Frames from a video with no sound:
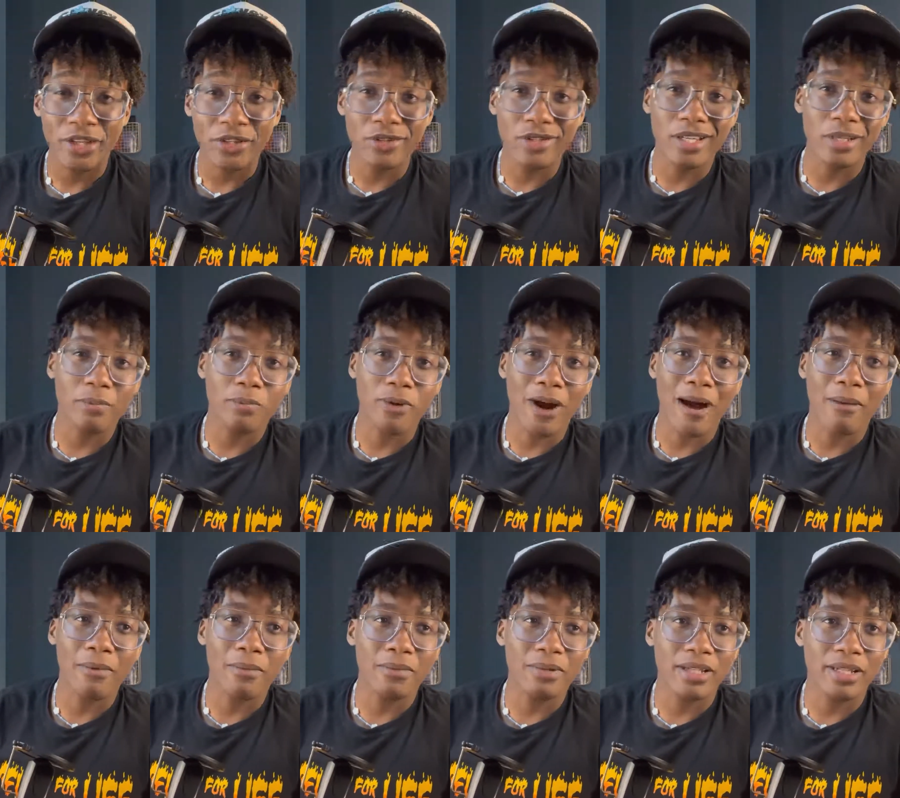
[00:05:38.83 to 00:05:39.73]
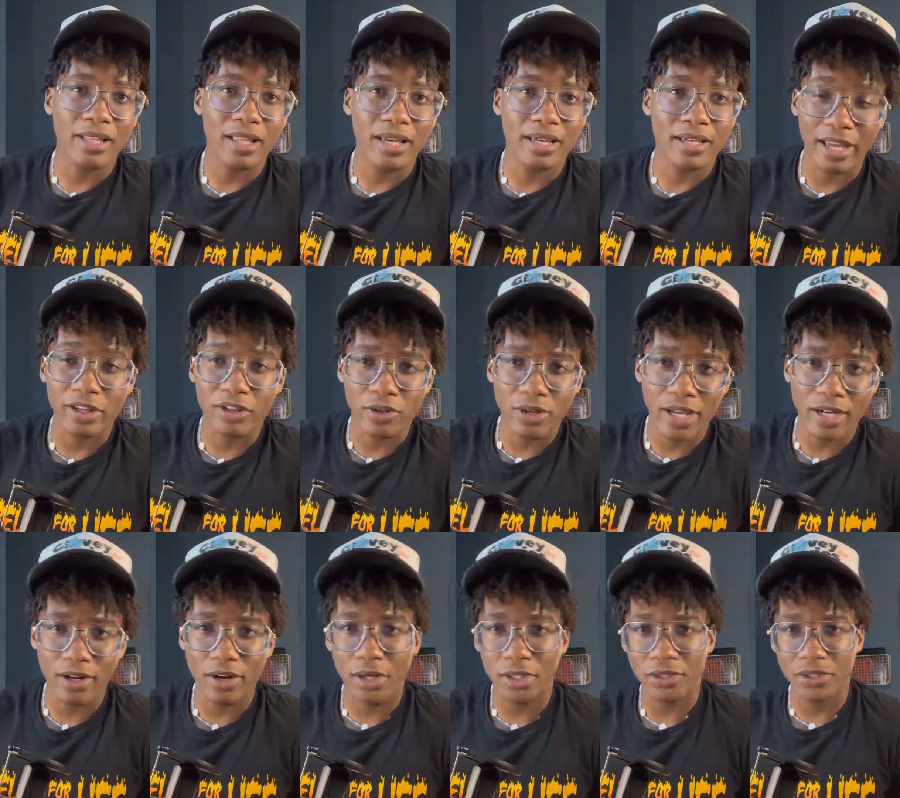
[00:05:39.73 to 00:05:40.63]
You could probably like, you
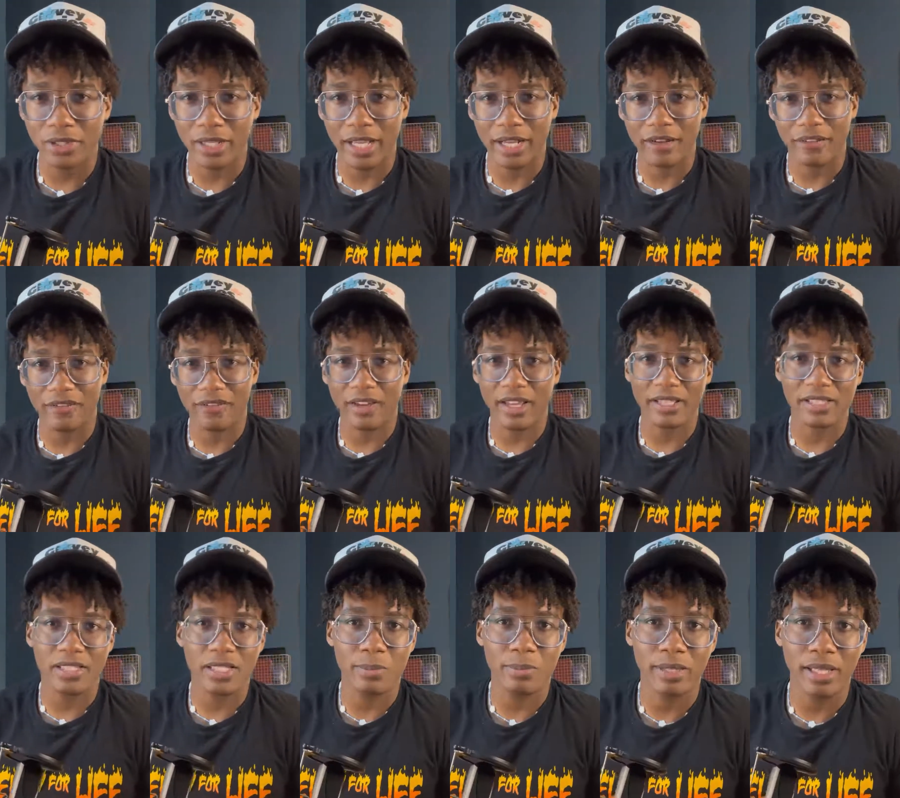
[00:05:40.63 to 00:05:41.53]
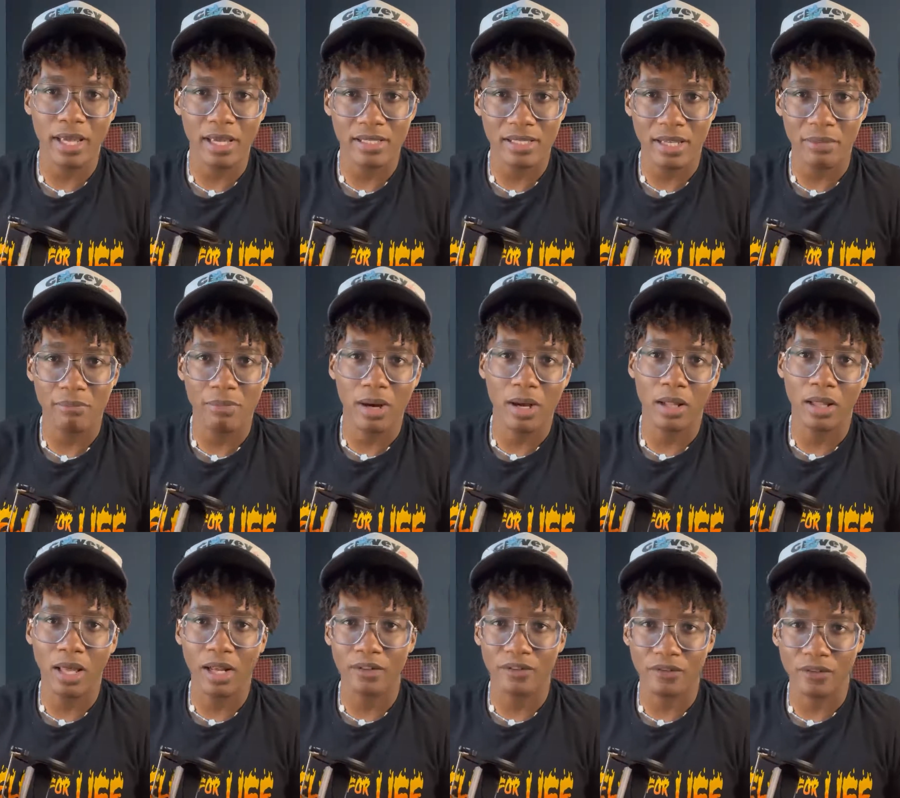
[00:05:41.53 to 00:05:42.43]
can go to like a fancy place and buy a
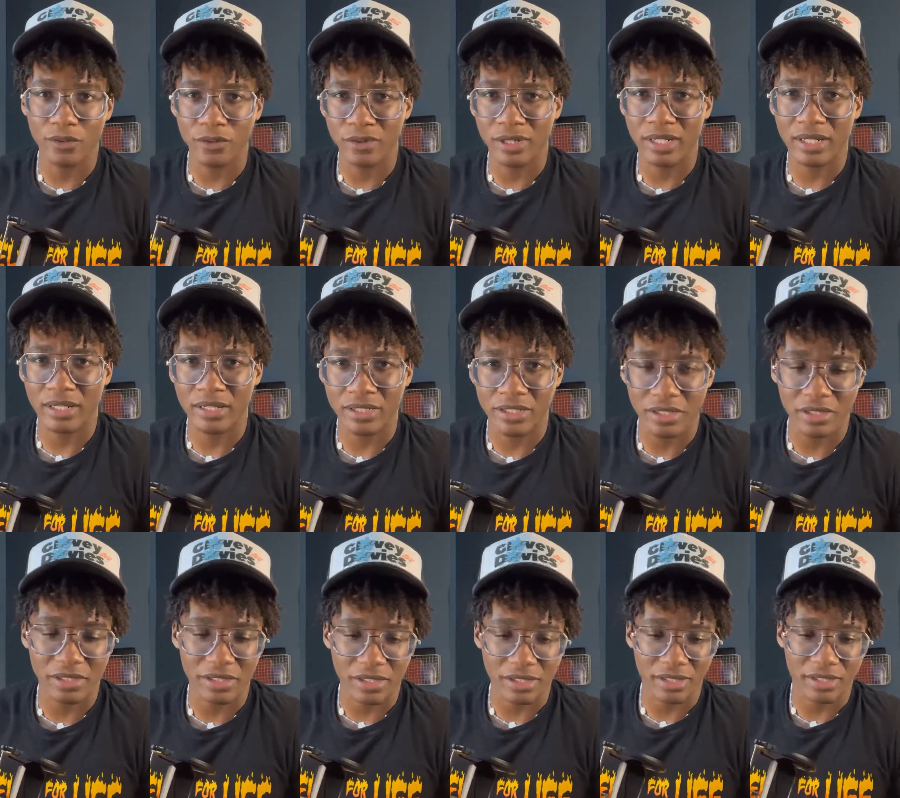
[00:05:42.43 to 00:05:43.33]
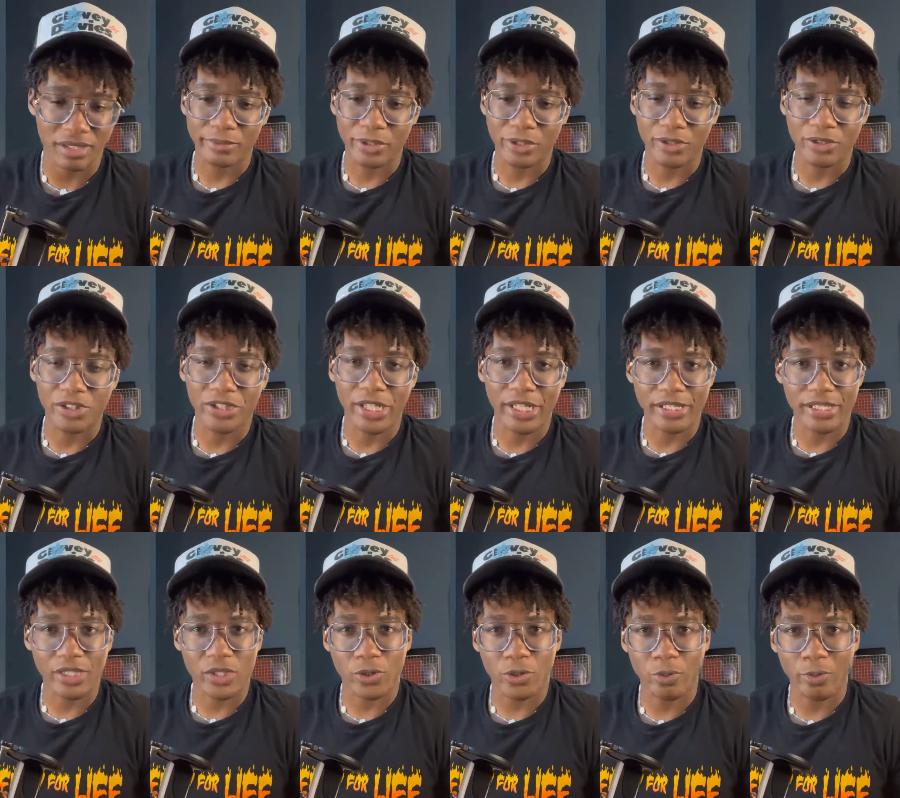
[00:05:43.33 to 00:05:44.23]
lot of food and the chick just, you know,
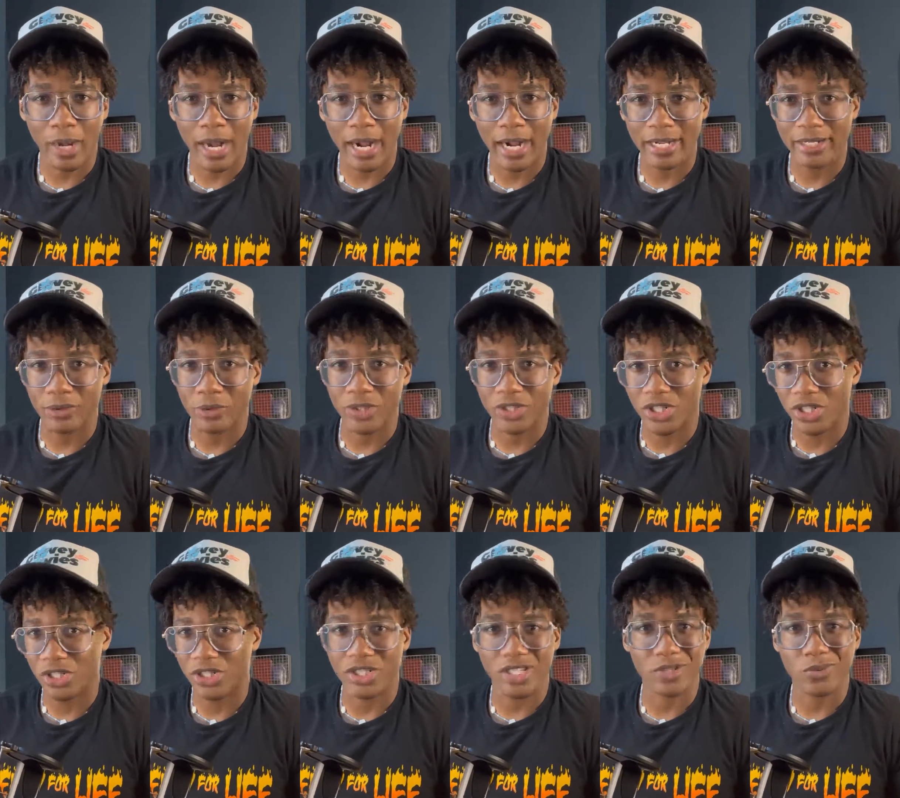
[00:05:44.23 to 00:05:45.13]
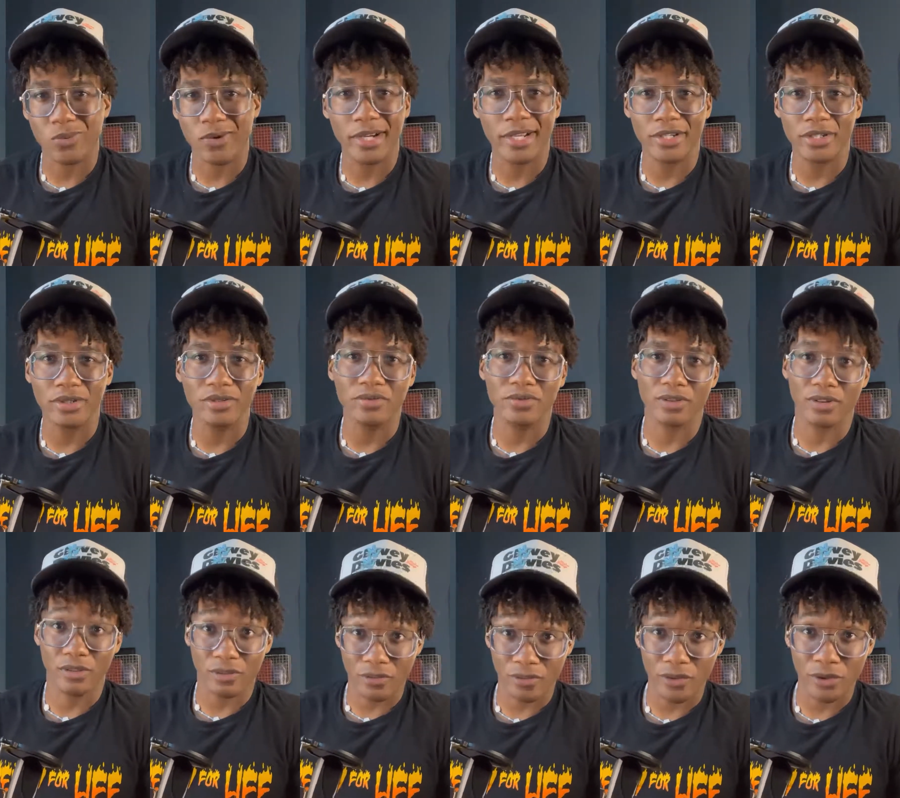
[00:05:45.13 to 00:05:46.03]
changes her mind or she just wanted you
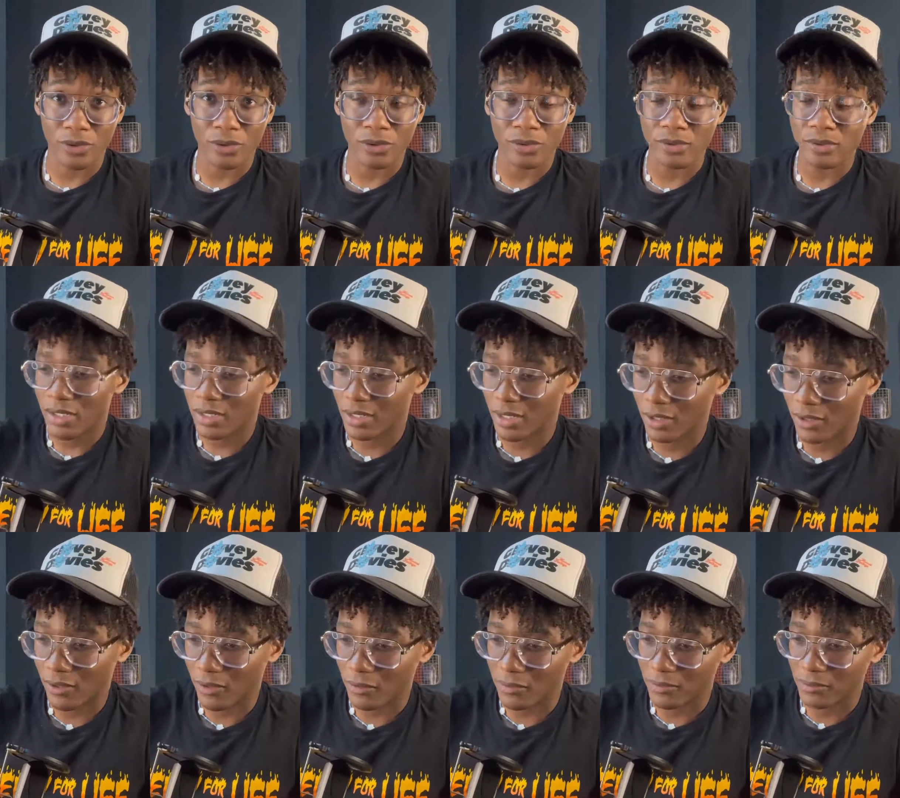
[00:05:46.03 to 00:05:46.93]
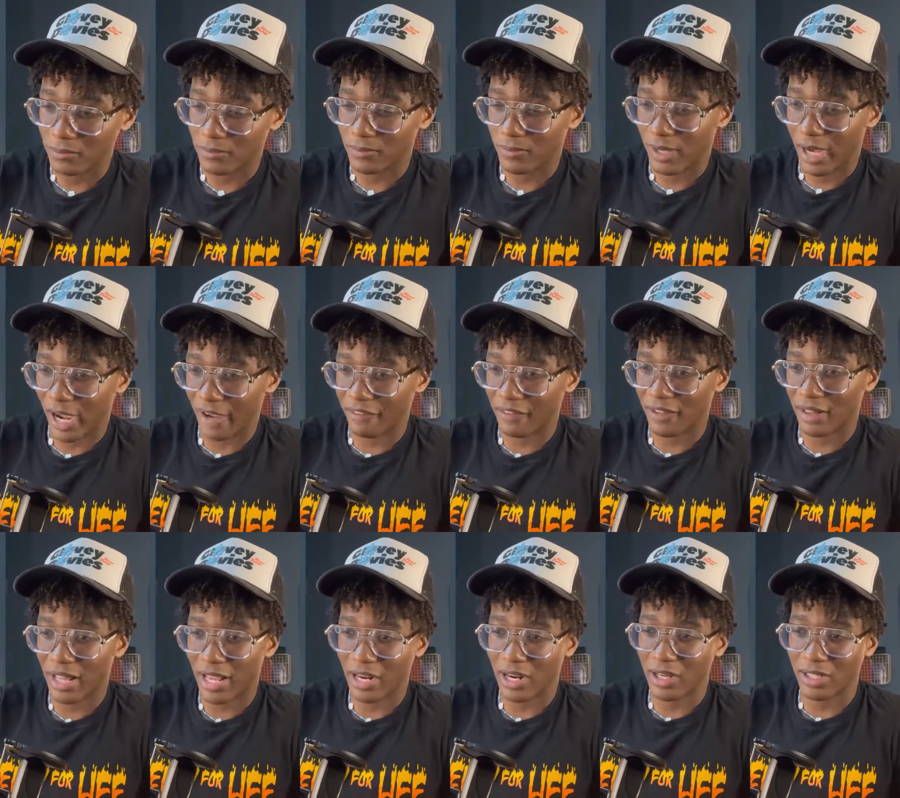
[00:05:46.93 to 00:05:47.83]
for the food. So I
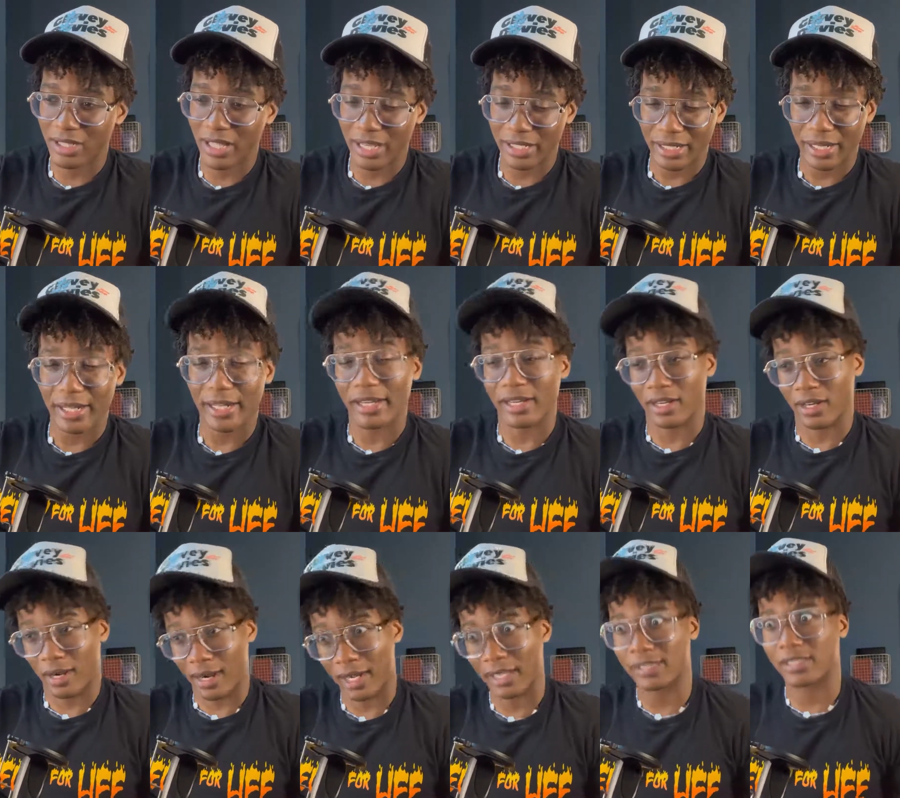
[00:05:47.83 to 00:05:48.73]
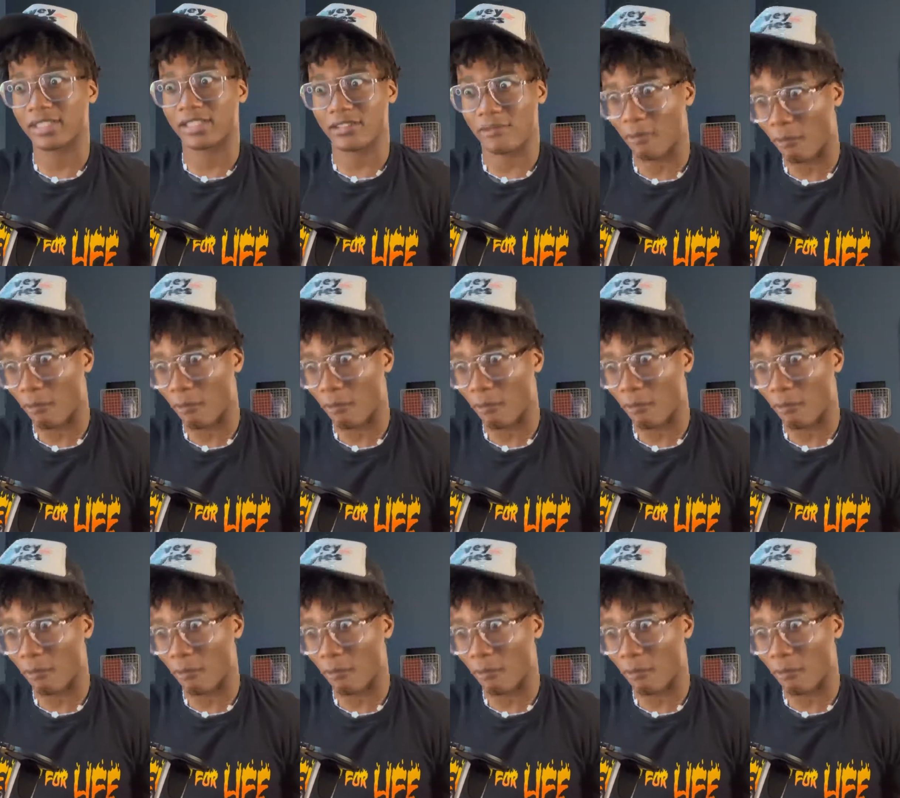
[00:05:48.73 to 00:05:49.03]
feel like online dating costs